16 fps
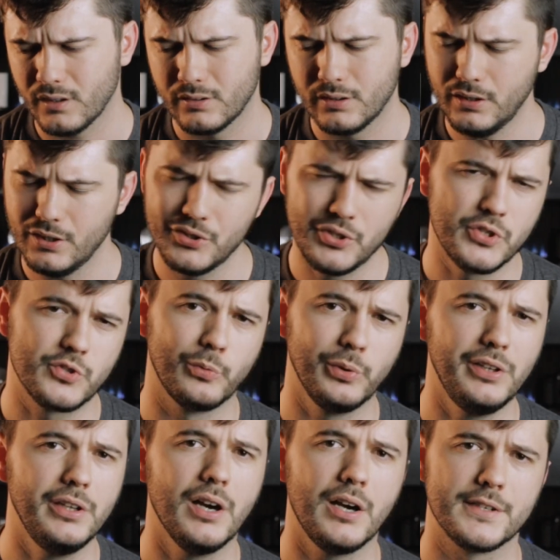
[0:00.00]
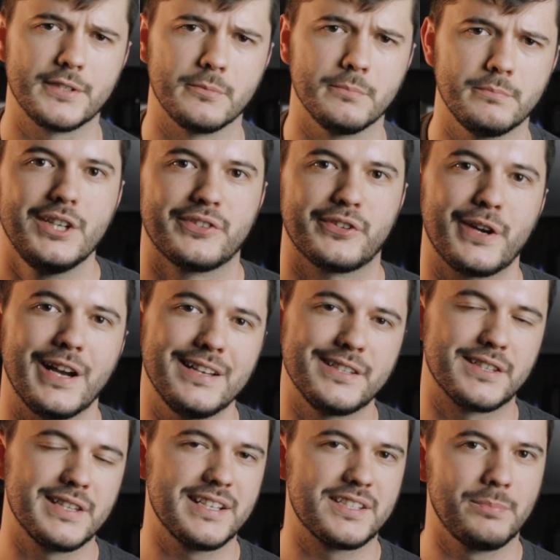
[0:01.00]
they're just really awesome. So guys,
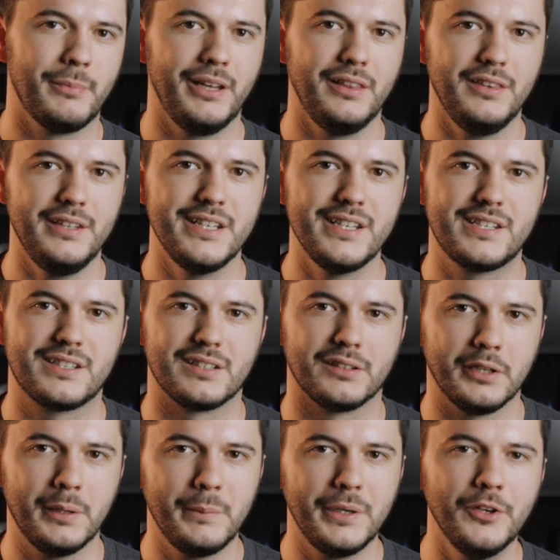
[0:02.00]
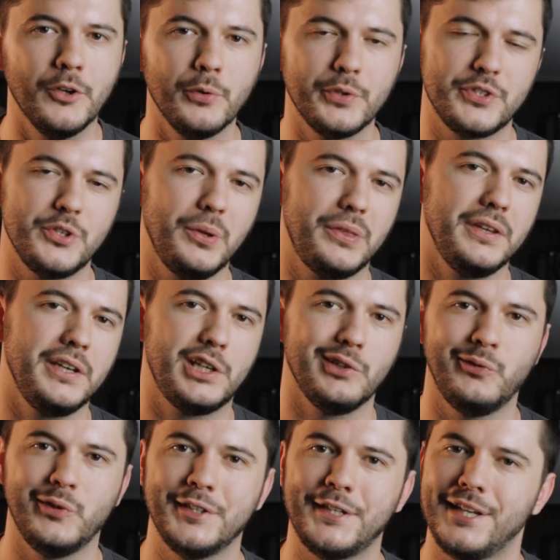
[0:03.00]
that's my list. Let me know what you think
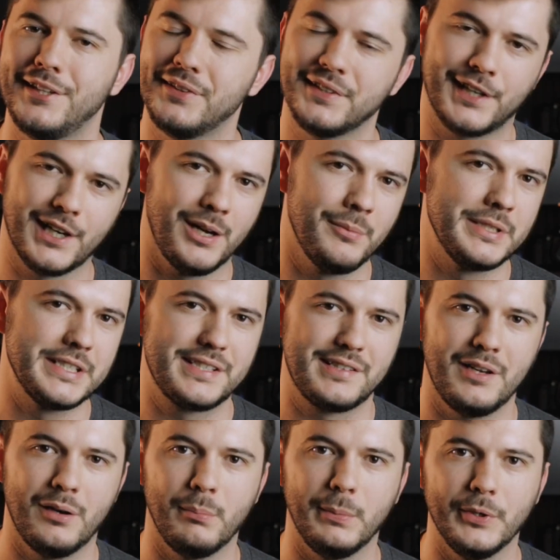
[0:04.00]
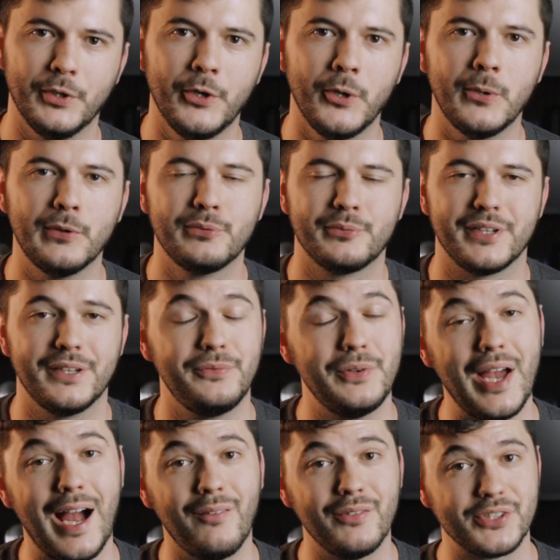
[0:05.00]
of it in the comments down below. If you
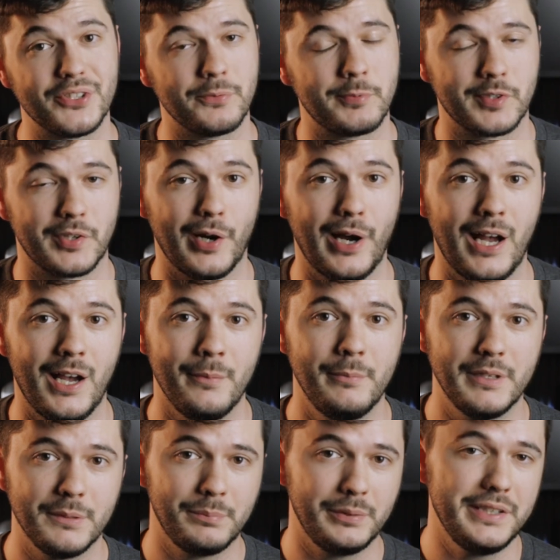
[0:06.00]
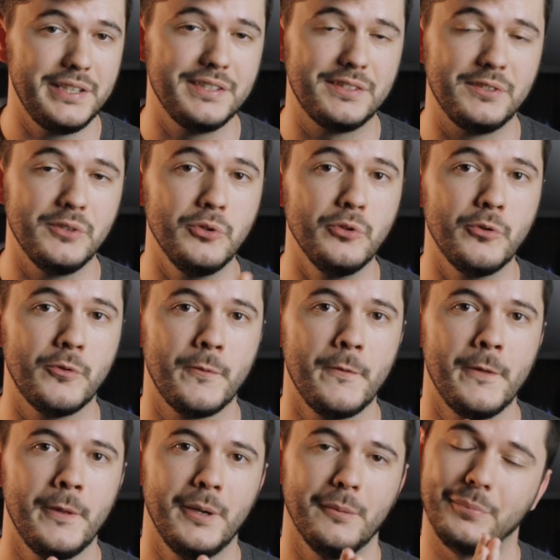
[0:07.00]
haven't subscribed, please do.
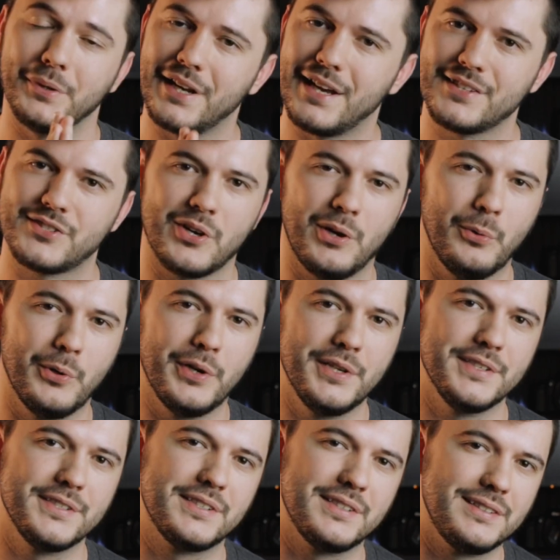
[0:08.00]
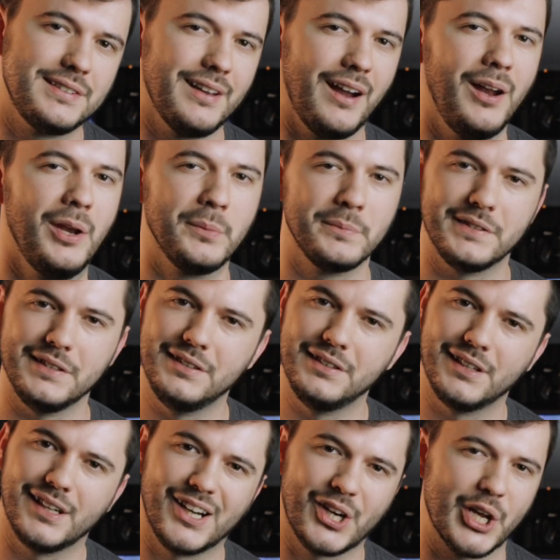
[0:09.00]
But as always, die empty.
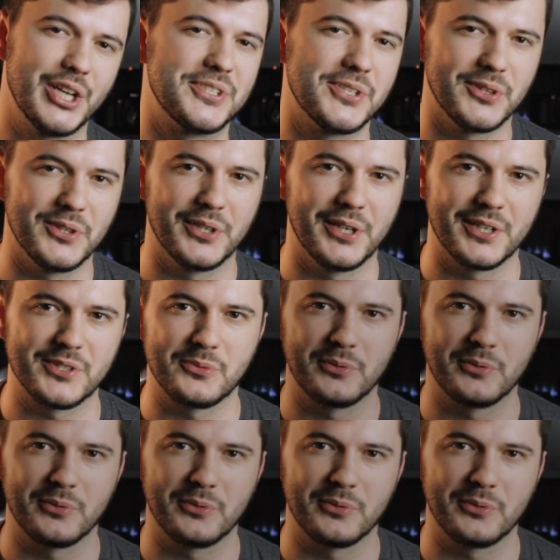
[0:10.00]
I'll catch you in the next